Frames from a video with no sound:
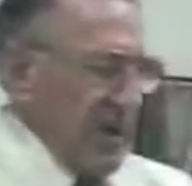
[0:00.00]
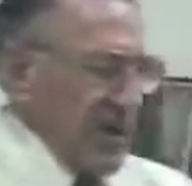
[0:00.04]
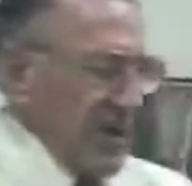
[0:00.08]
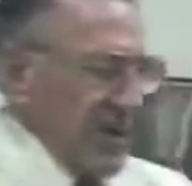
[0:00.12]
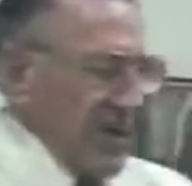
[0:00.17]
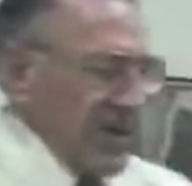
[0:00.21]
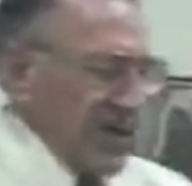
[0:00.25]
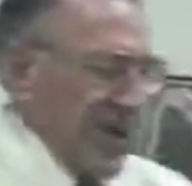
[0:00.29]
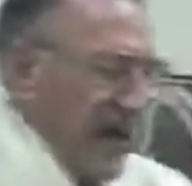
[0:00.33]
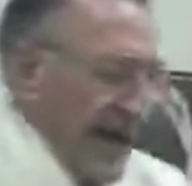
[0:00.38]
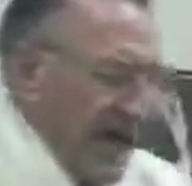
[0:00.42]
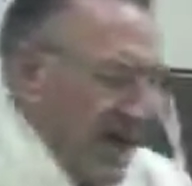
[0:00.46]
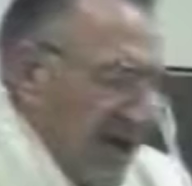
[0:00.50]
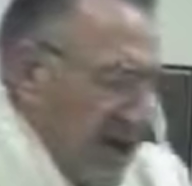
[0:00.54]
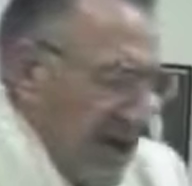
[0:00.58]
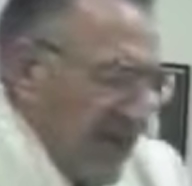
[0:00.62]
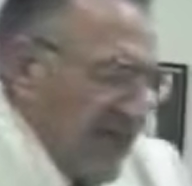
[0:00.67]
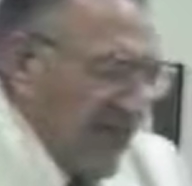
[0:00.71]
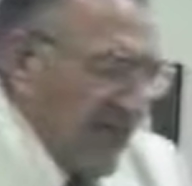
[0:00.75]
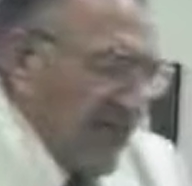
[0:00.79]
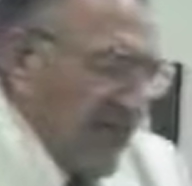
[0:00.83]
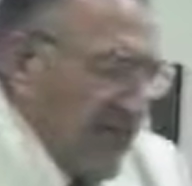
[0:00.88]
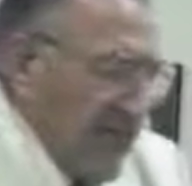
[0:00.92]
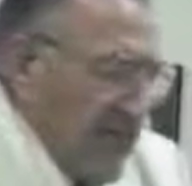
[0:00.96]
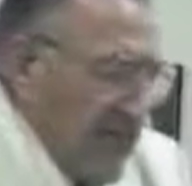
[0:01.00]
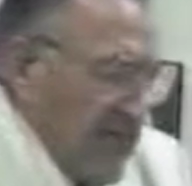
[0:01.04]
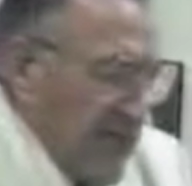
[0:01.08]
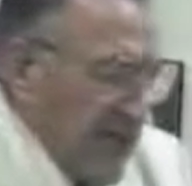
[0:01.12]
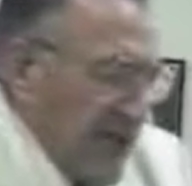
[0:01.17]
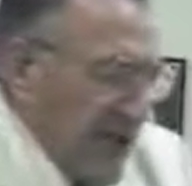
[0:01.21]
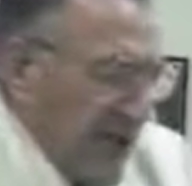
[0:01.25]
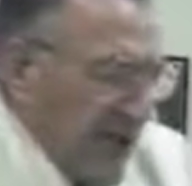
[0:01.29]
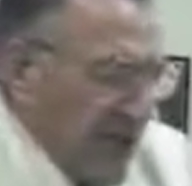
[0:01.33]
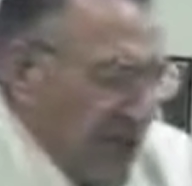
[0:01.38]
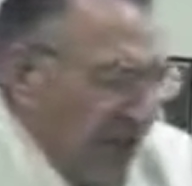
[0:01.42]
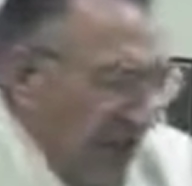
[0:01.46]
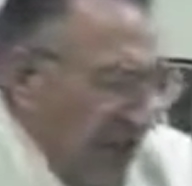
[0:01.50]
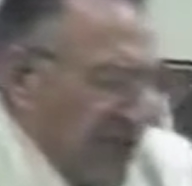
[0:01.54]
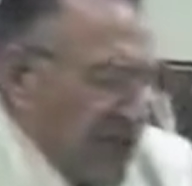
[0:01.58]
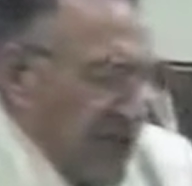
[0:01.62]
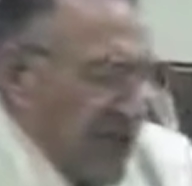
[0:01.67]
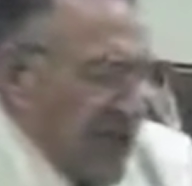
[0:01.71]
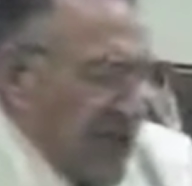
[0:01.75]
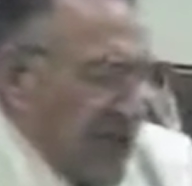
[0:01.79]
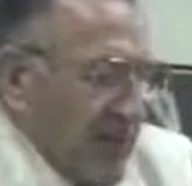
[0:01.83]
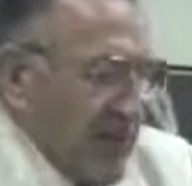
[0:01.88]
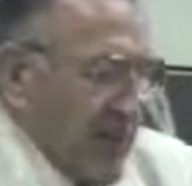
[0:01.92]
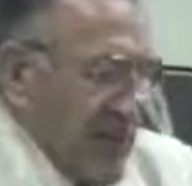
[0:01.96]
this article from Reader
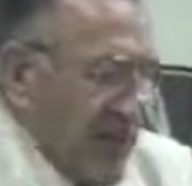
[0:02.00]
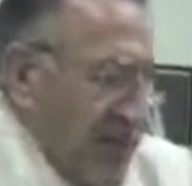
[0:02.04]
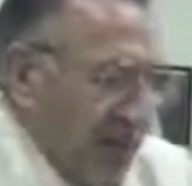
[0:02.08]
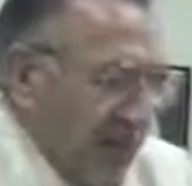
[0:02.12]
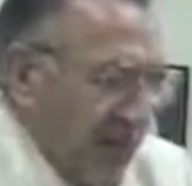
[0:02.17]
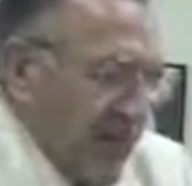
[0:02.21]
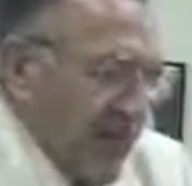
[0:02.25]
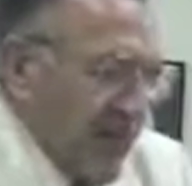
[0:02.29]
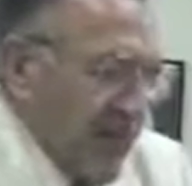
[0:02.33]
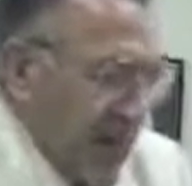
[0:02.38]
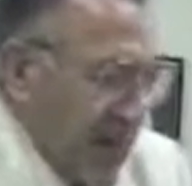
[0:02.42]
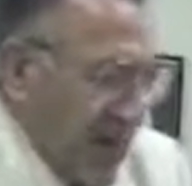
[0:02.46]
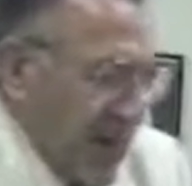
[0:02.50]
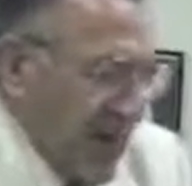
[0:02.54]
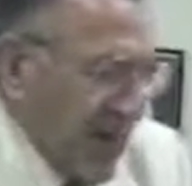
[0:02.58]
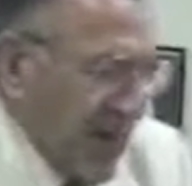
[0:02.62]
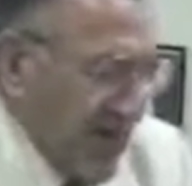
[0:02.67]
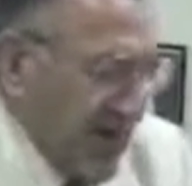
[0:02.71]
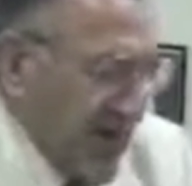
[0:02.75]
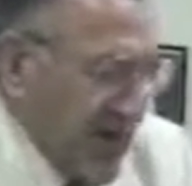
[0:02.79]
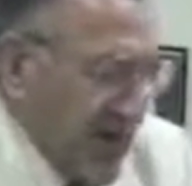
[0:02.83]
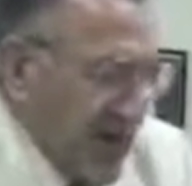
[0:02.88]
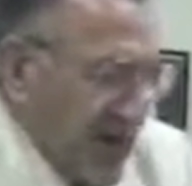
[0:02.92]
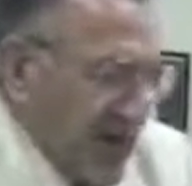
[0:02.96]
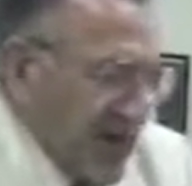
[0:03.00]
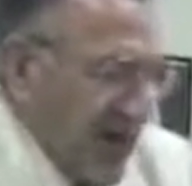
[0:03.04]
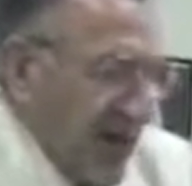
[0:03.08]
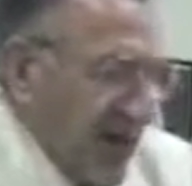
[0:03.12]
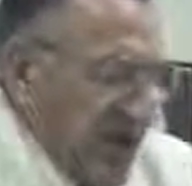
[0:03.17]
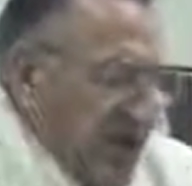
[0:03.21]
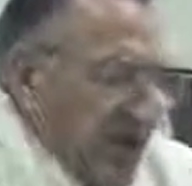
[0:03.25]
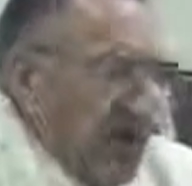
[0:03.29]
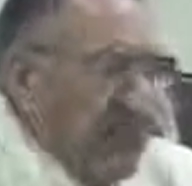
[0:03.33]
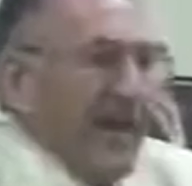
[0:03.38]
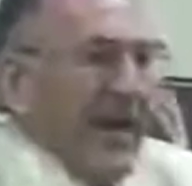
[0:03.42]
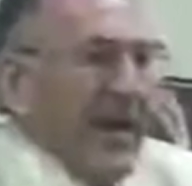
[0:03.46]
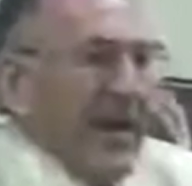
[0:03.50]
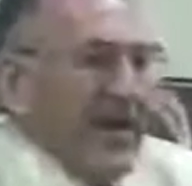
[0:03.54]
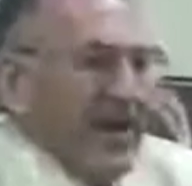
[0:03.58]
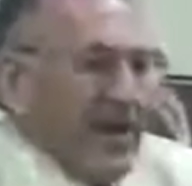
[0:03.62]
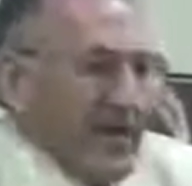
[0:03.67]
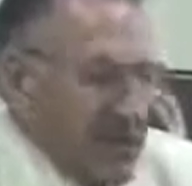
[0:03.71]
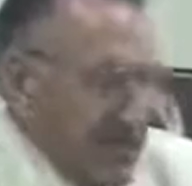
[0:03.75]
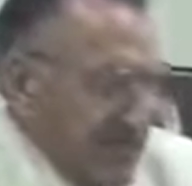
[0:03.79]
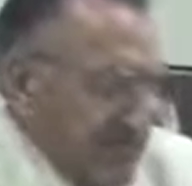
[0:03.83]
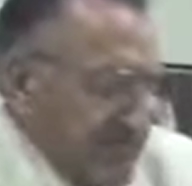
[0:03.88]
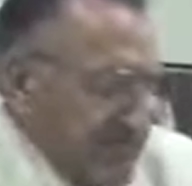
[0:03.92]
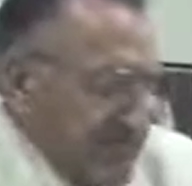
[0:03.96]
Digest on pornography sexual
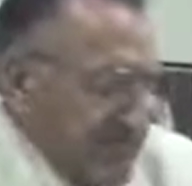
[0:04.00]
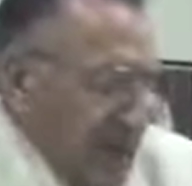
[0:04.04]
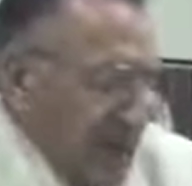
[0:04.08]
madness.